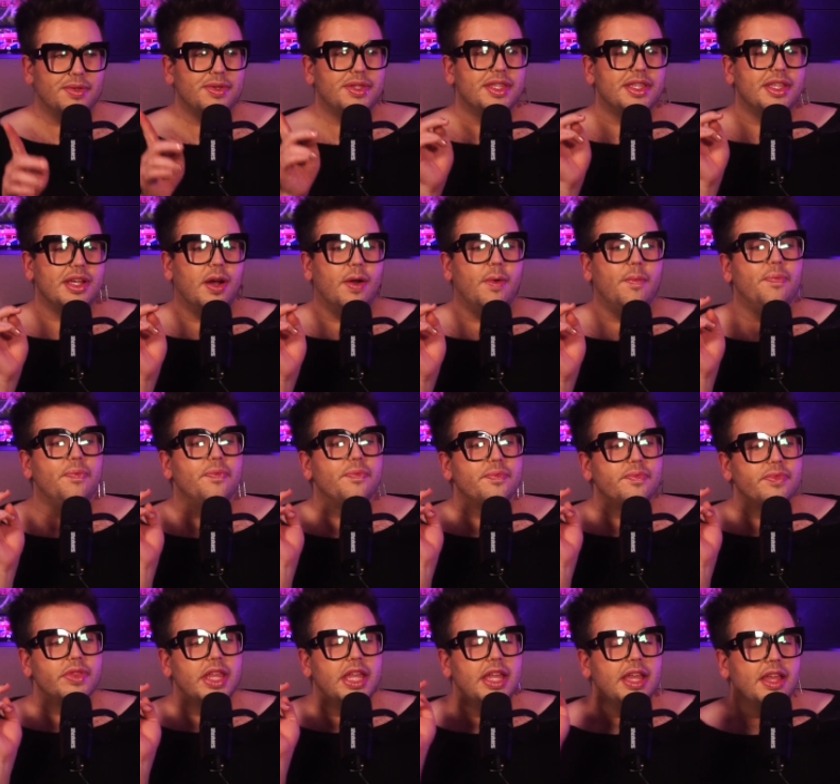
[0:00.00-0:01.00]
So
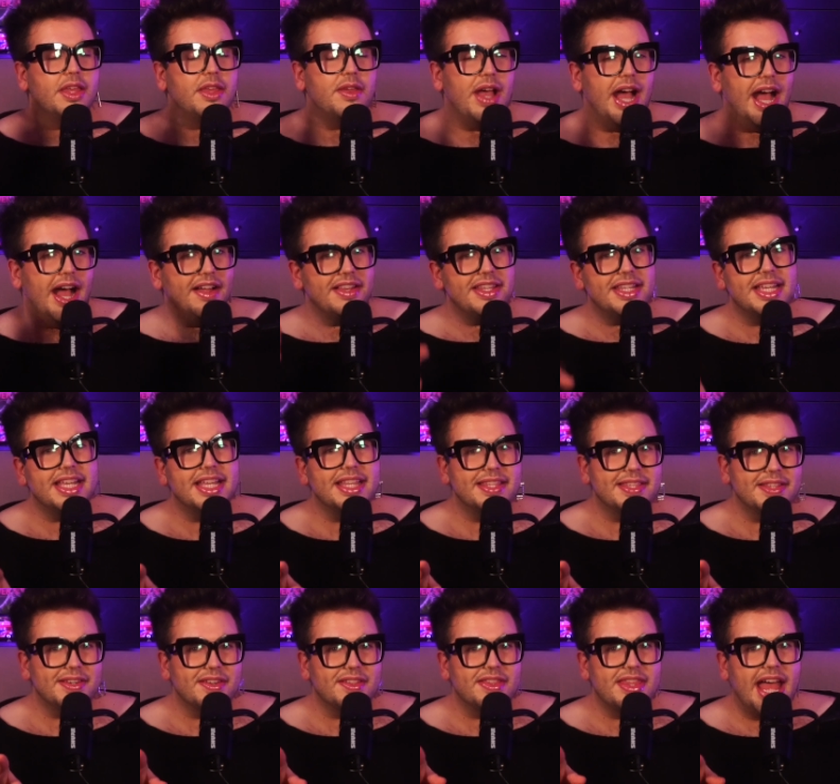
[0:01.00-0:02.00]
you have to
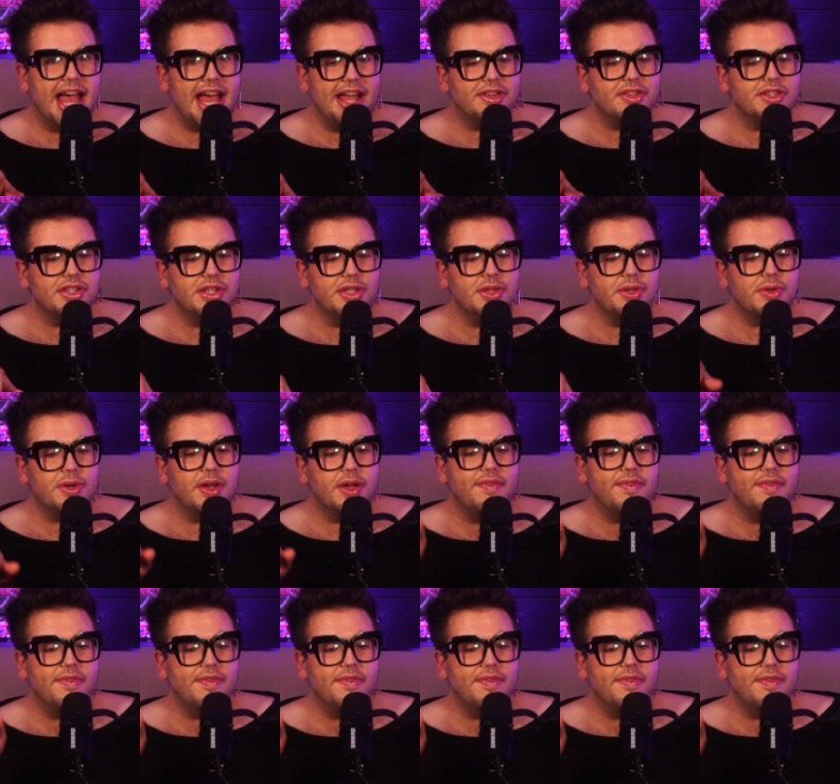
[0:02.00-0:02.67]
consider that too.